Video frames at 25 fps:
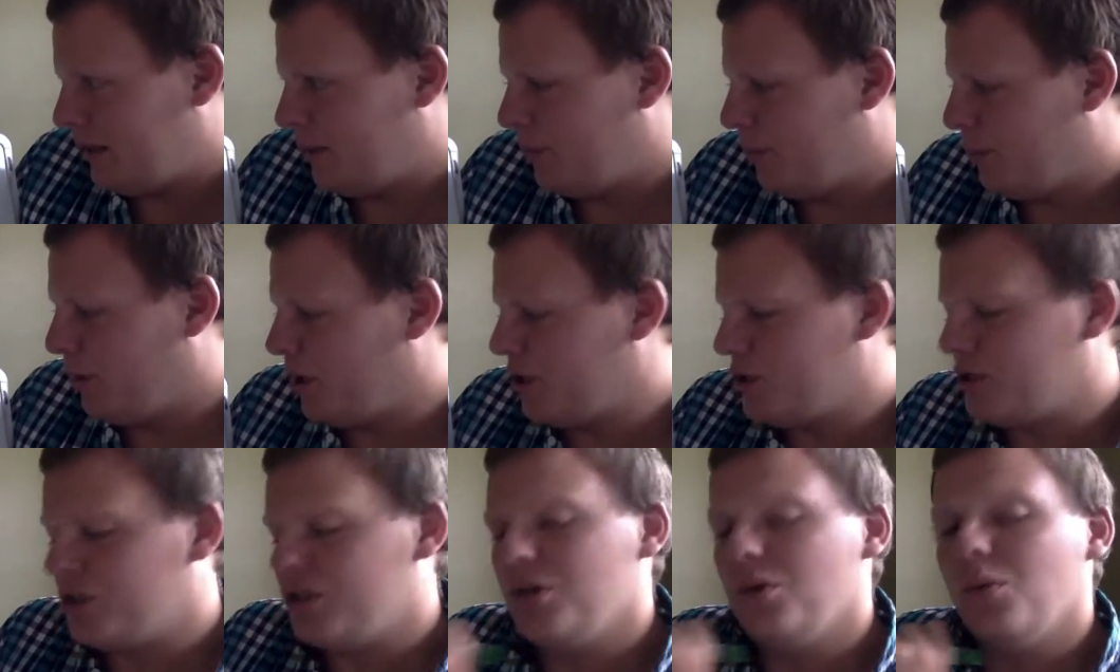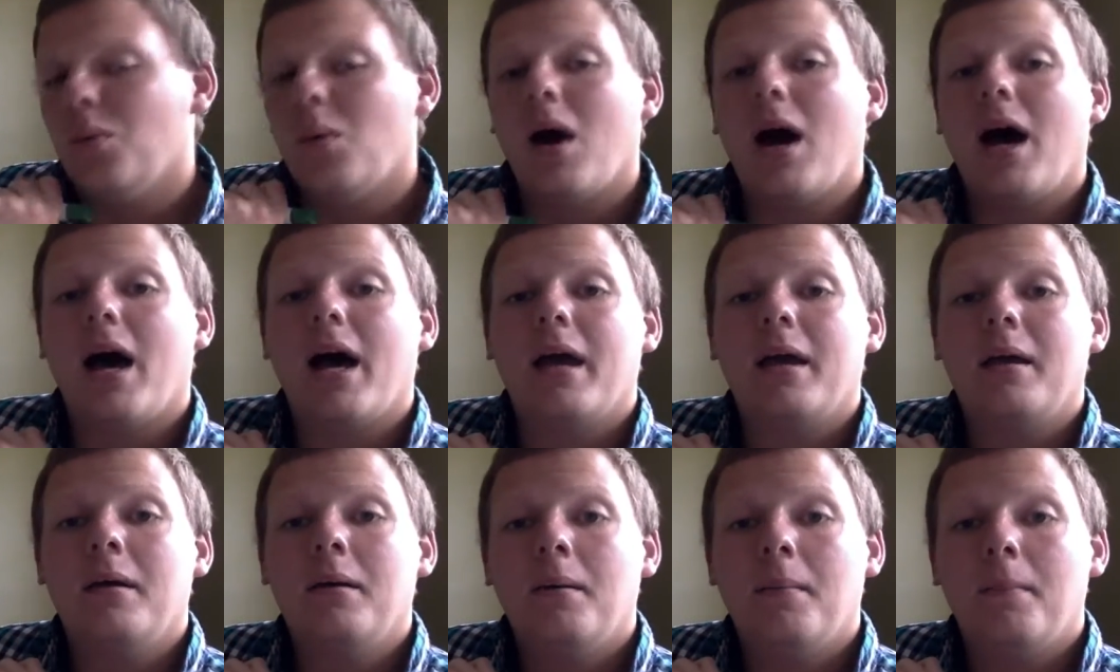Plus
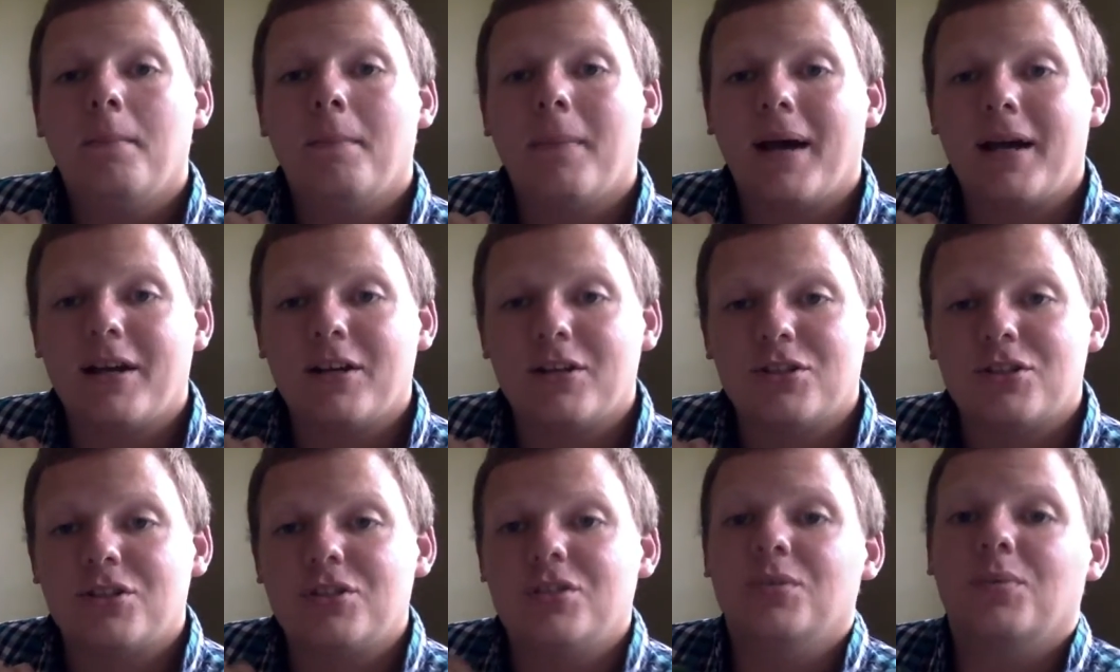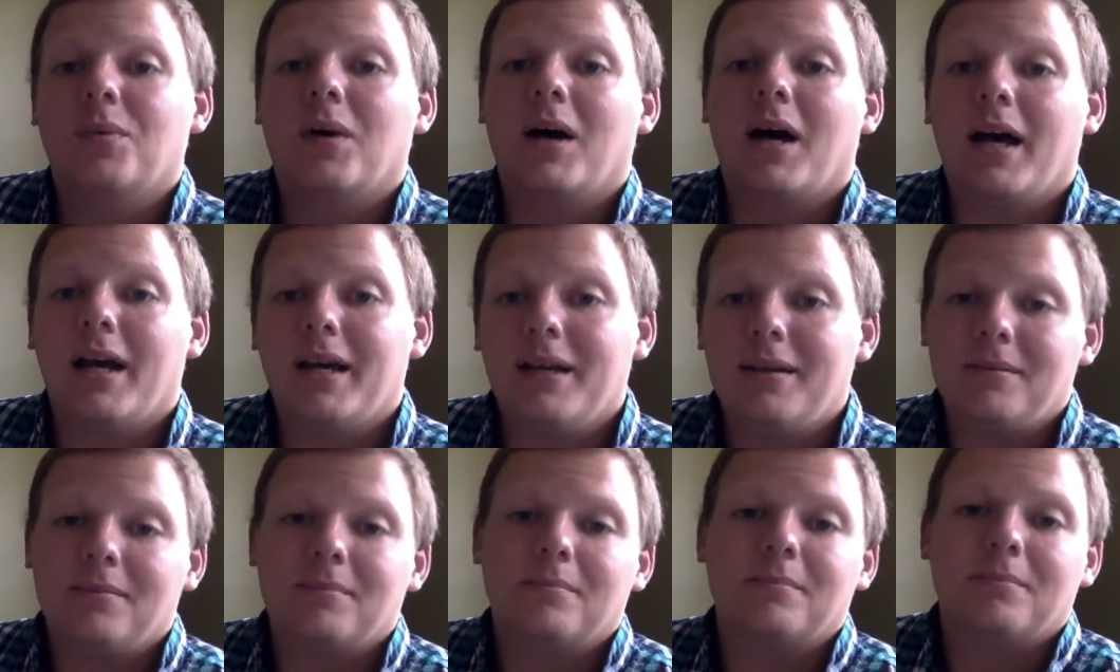2y minus
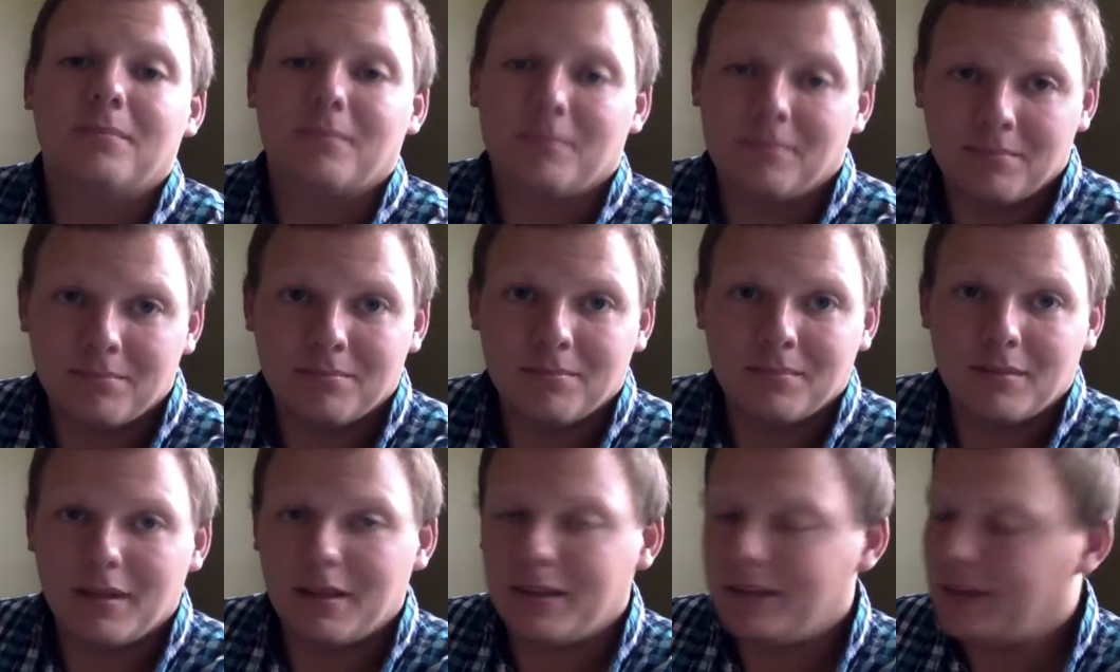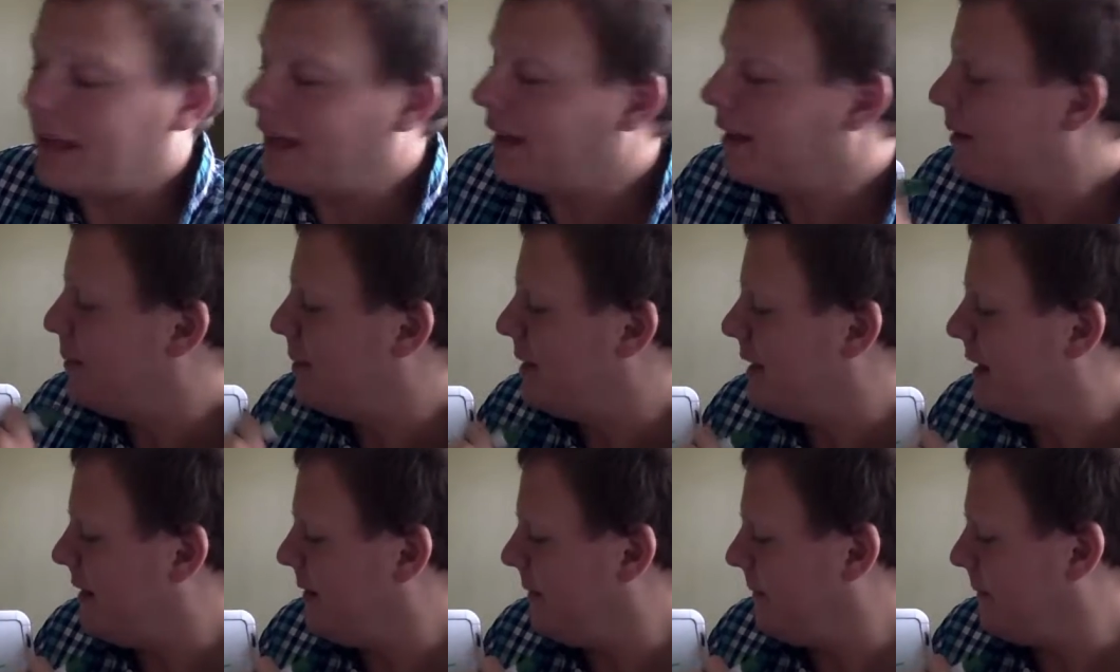2y, they
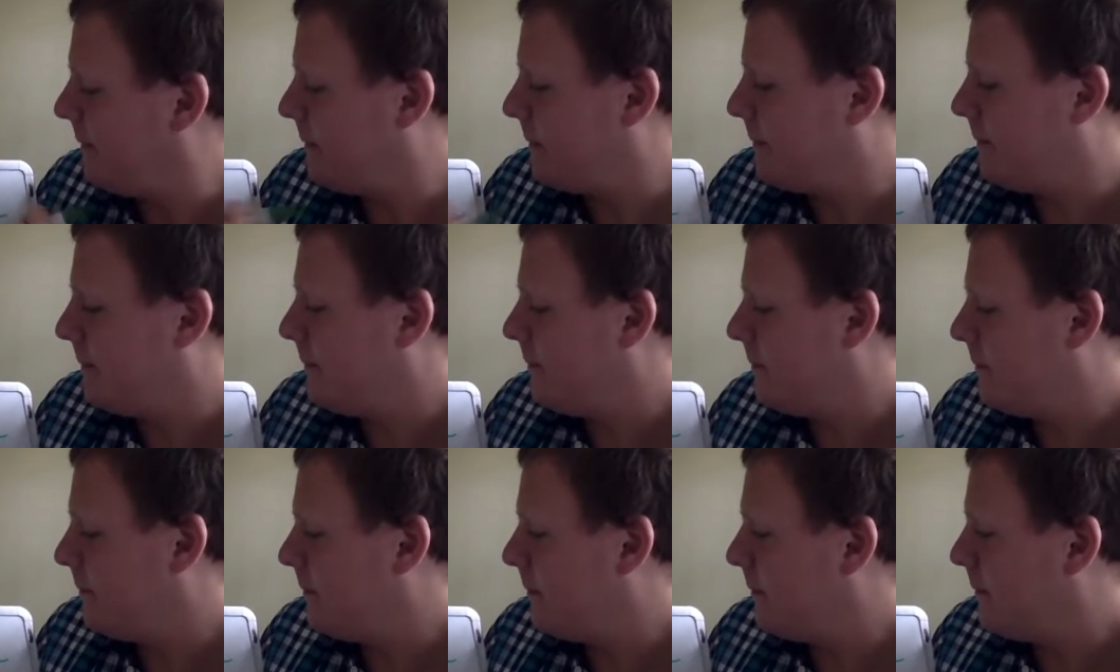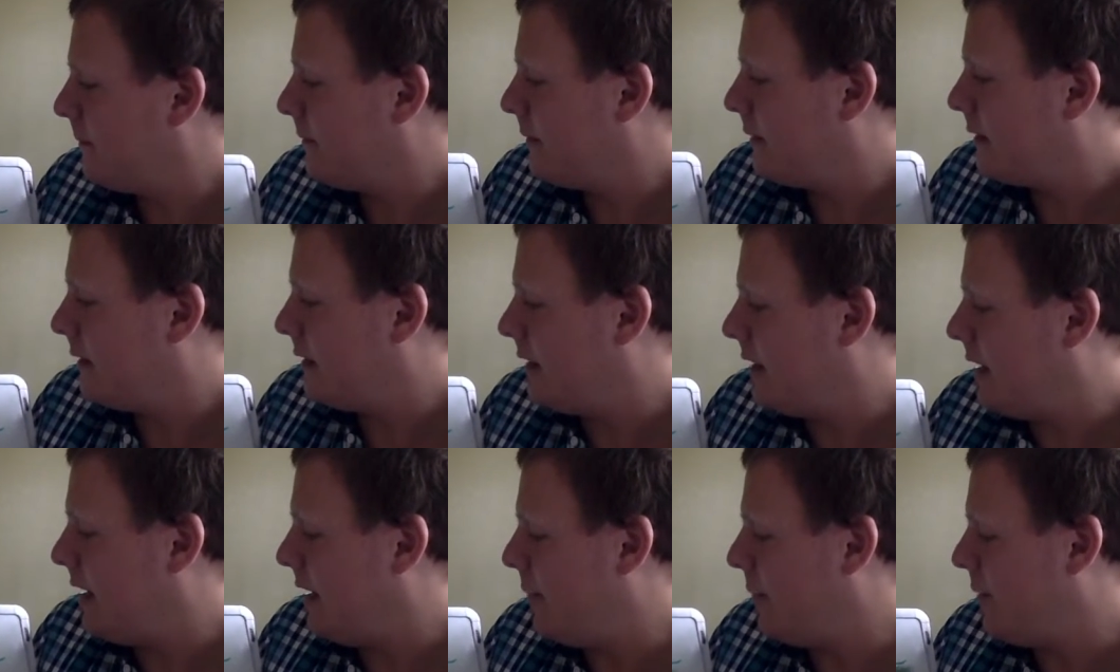eliminate.
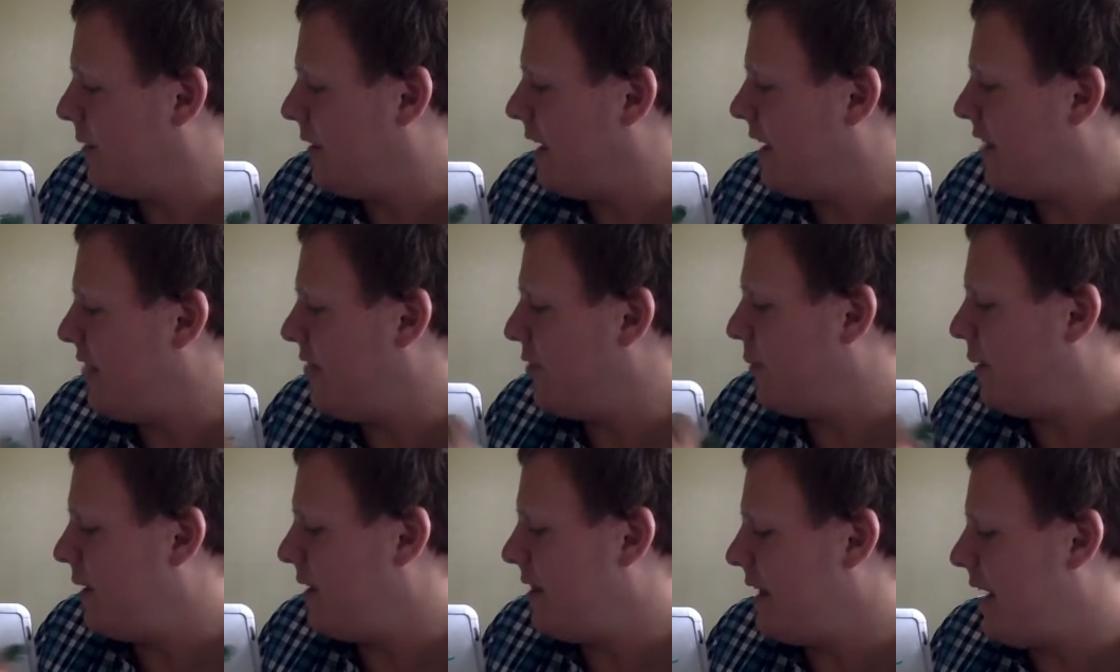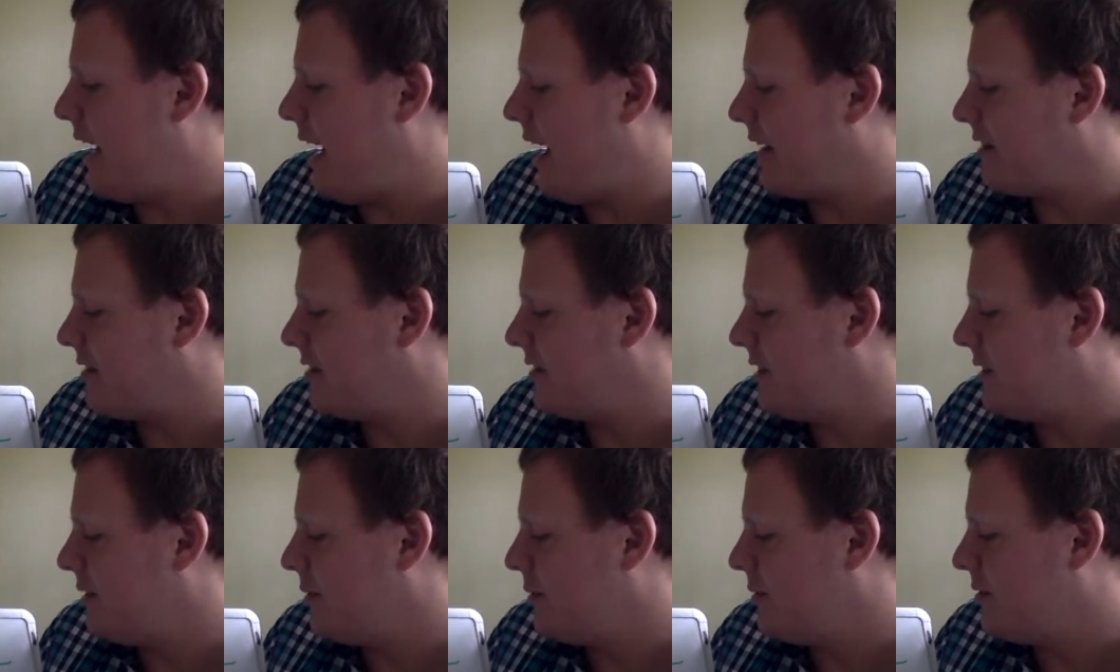And we're left with
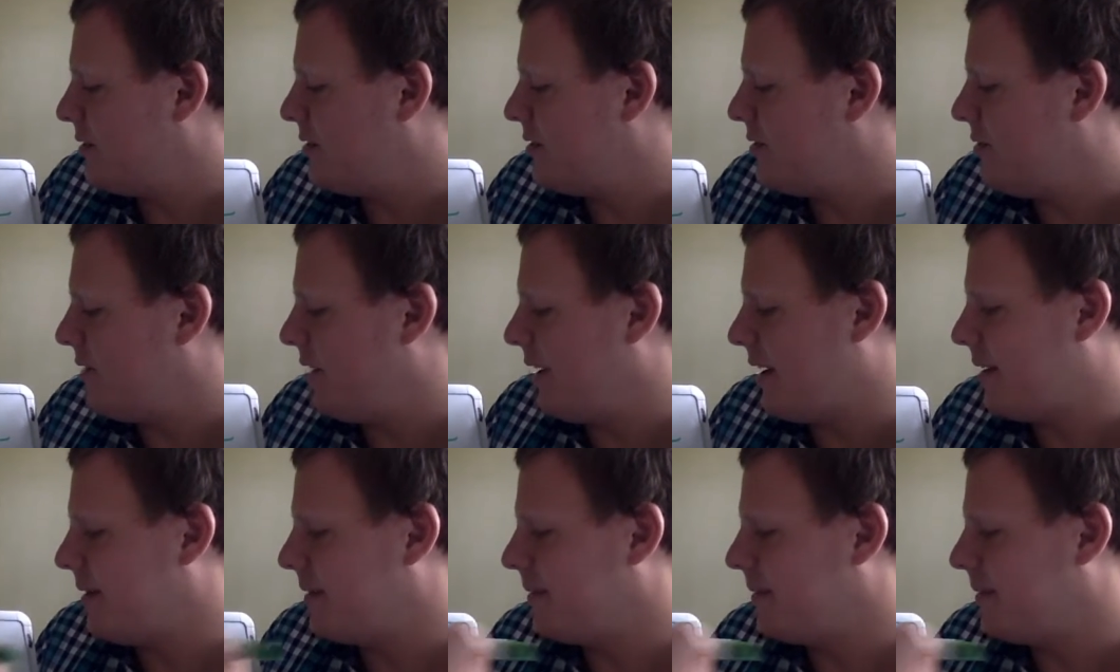x equals 3.